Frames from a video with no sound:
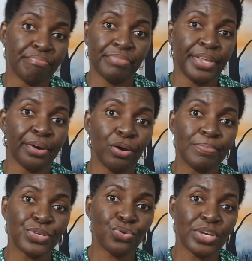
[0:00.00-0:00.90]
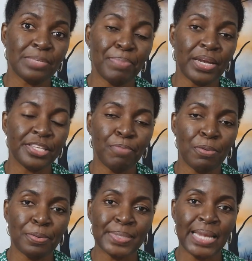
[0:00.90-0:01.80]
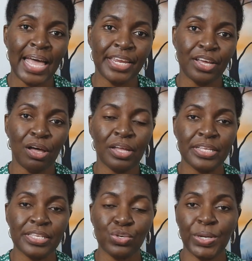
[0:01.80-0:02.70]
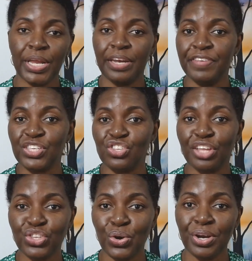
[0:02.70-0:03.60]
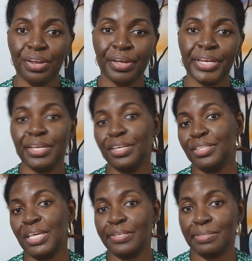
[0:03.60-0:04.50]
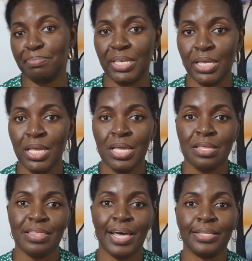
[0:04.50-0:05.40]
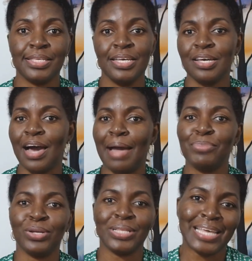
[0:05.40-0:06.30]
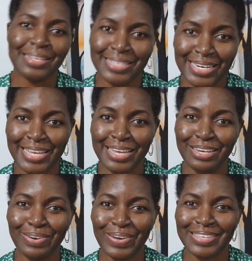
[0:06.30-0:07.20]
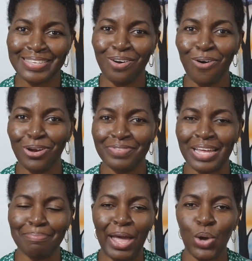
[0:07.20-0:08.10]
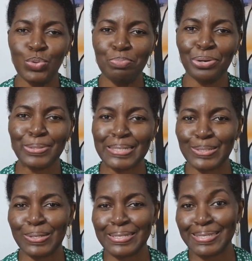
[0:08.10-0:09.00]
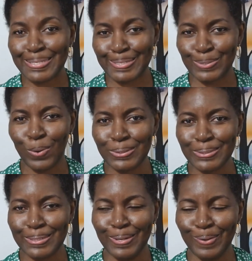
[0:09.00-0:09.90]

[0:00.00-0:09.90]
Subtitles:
there comes Krisp, a little pop-up sliding on the screen. And if it's not turned on, it tells me that I'm not canceling any noise and all of that, my own personal assistant.